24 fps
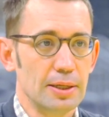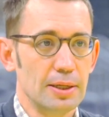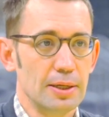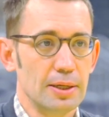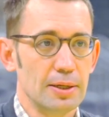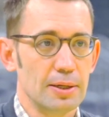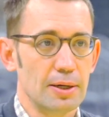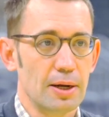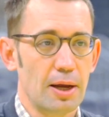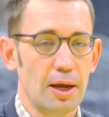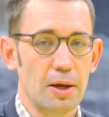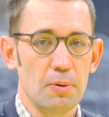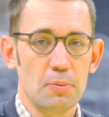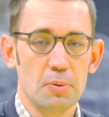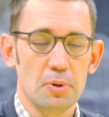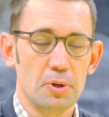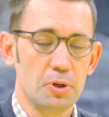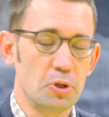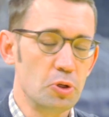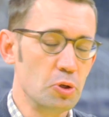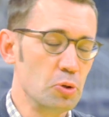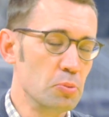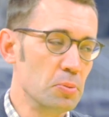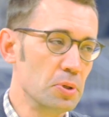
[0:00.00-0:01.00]
right? right? We're
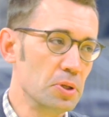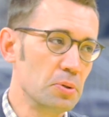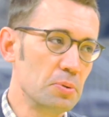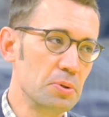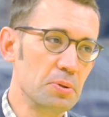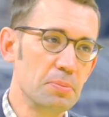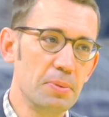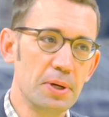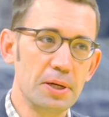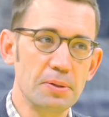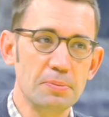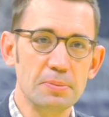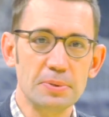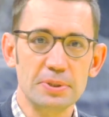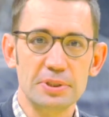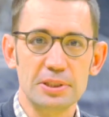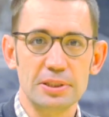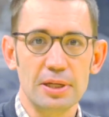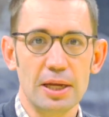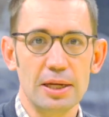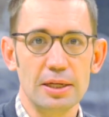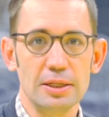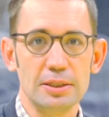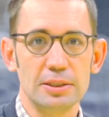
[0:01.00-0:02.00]
human. We make
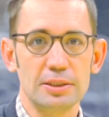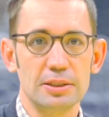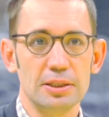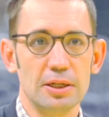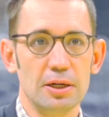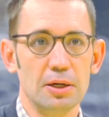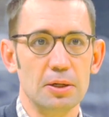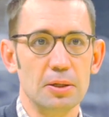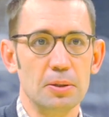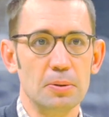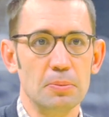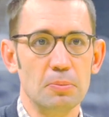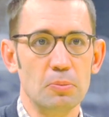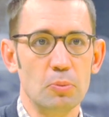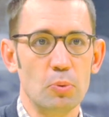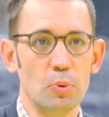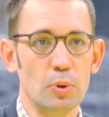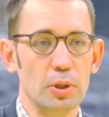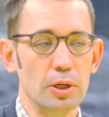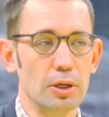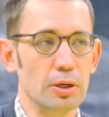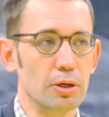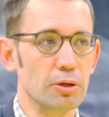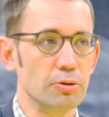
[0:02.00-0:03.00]
mistakes. Um,
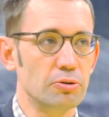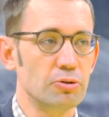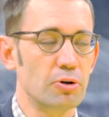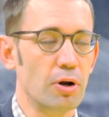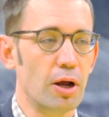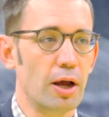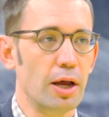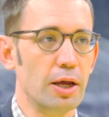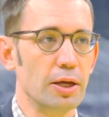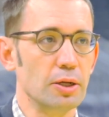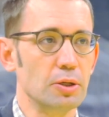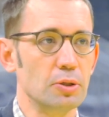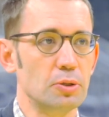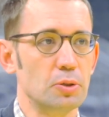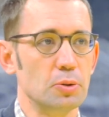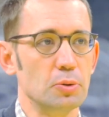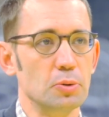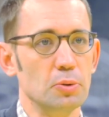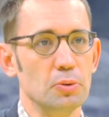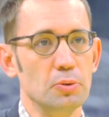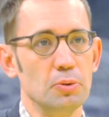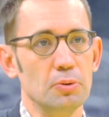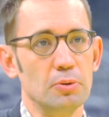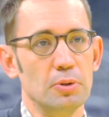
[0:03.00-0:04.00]
we're trying
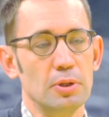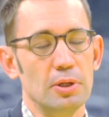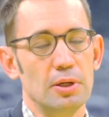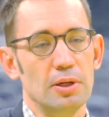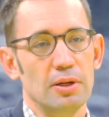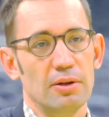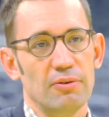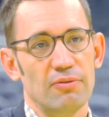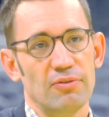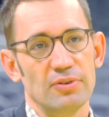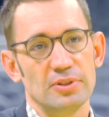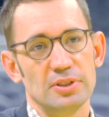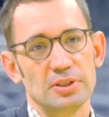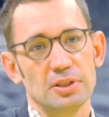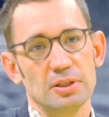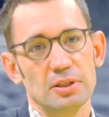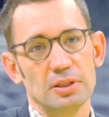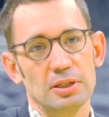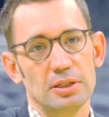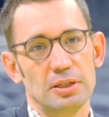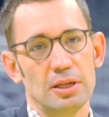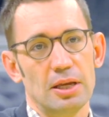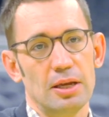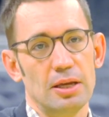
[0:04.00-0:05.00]
to
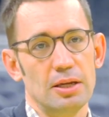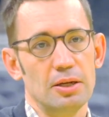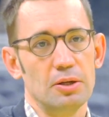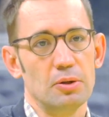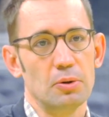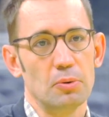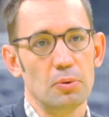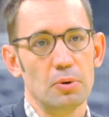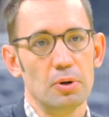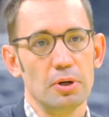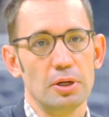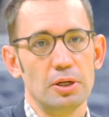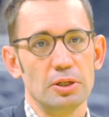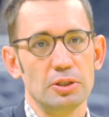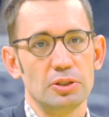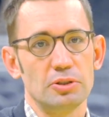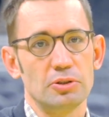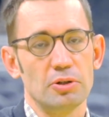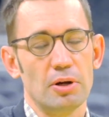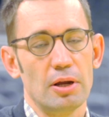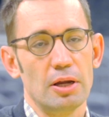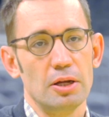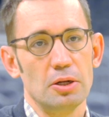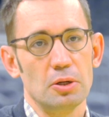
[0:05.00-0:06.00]
facilitate and
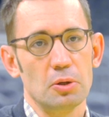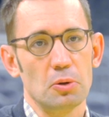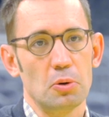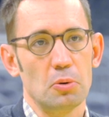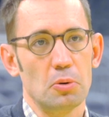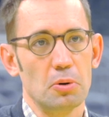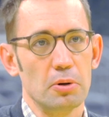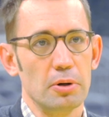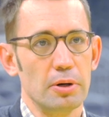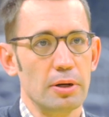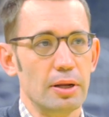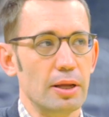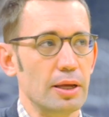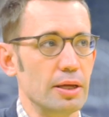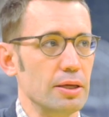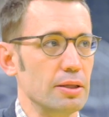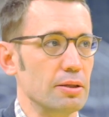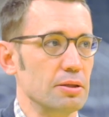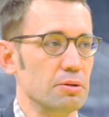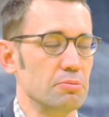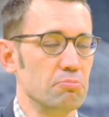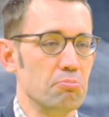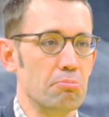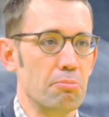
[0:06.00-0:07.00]
orchestrate and
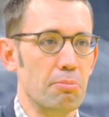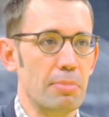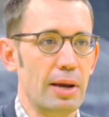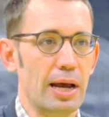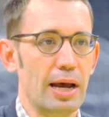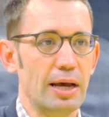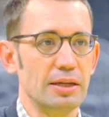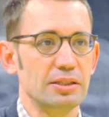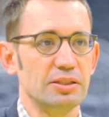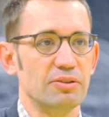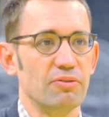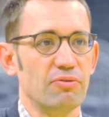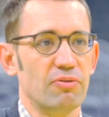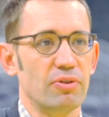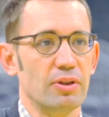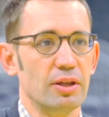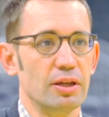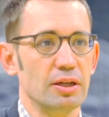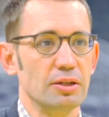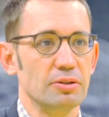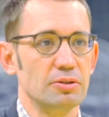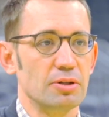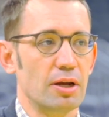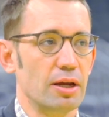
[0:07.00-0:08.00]
coordinate massive
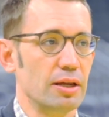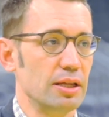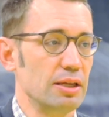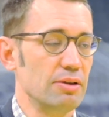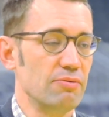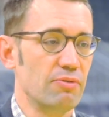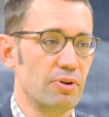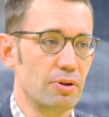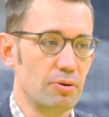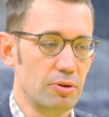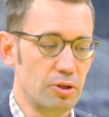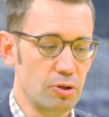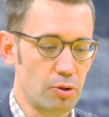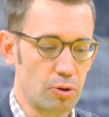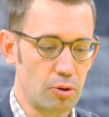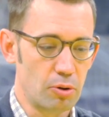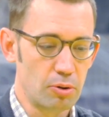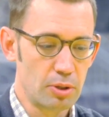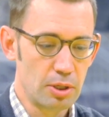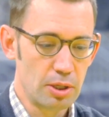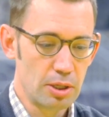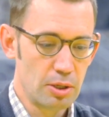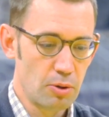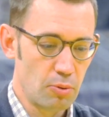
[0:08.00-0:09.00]
things, right? Even, you know,
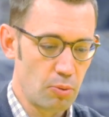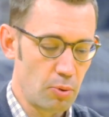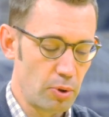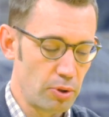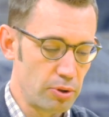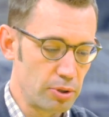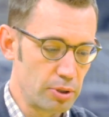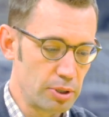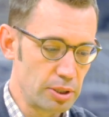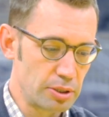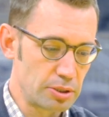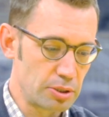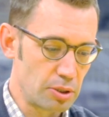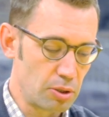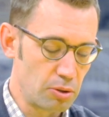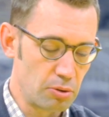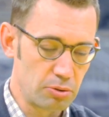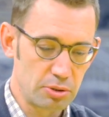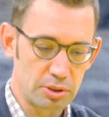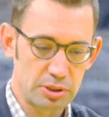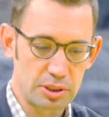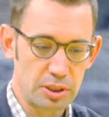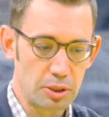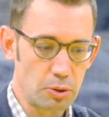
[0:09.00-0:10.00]
whether it's
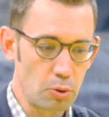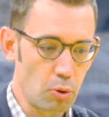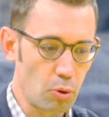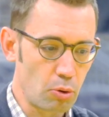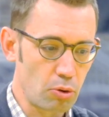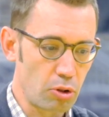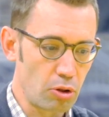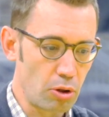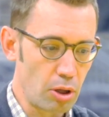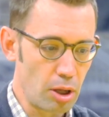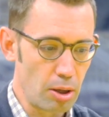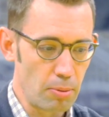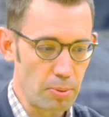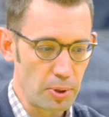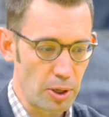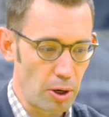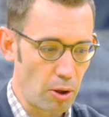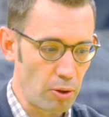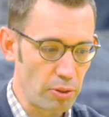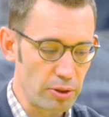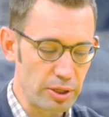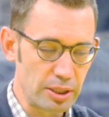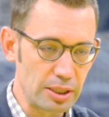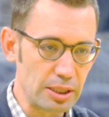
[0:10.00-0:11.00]
a single club and
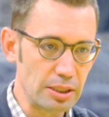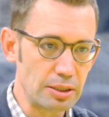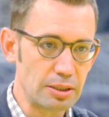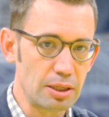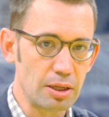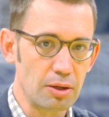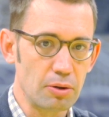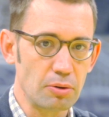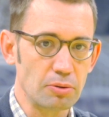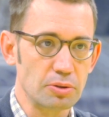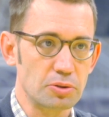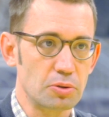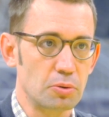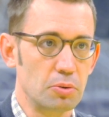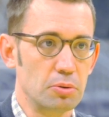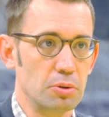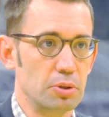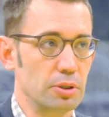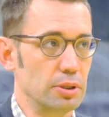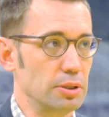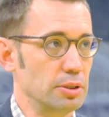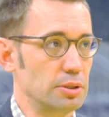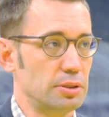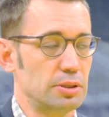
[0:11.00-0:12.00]
all the details,
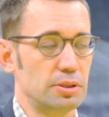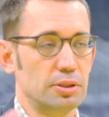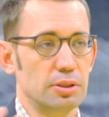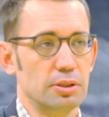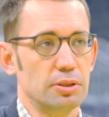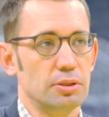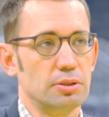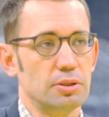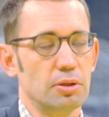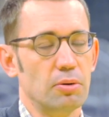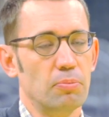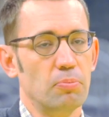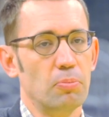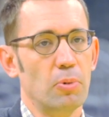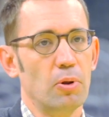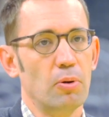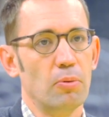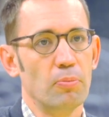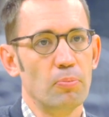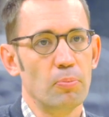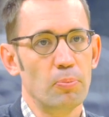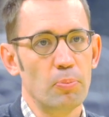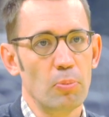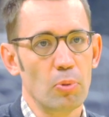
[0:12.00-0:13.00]
or it's it's a,
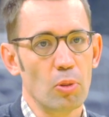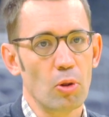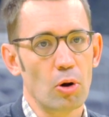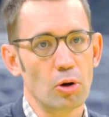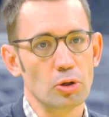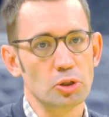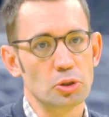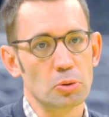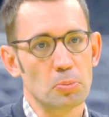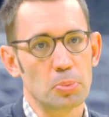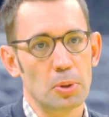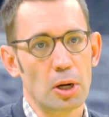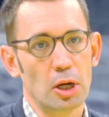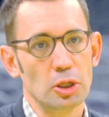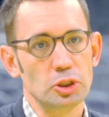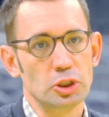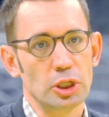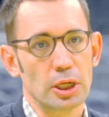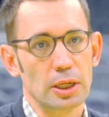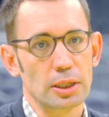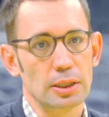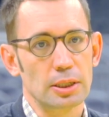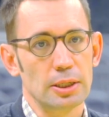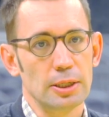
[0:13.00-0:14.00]
a larger
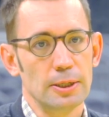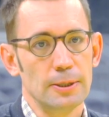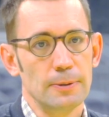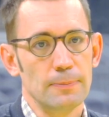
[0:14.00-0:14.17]
project.